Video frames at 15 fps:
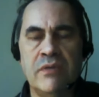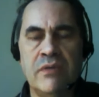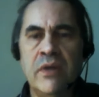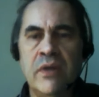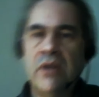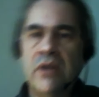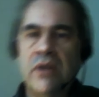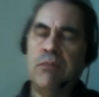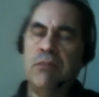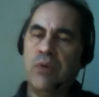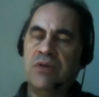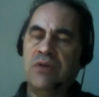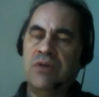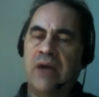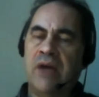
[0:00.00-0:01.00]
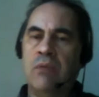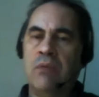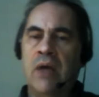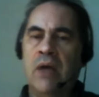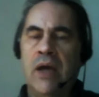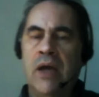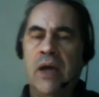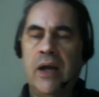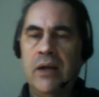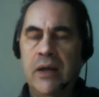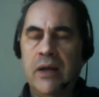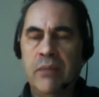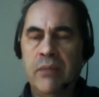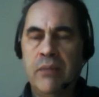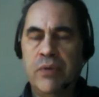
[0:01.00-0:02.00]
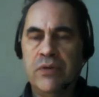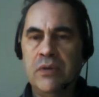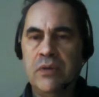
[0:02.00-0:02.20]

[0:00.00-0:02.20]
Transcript: They can point a Harry, Harry, Harry Potter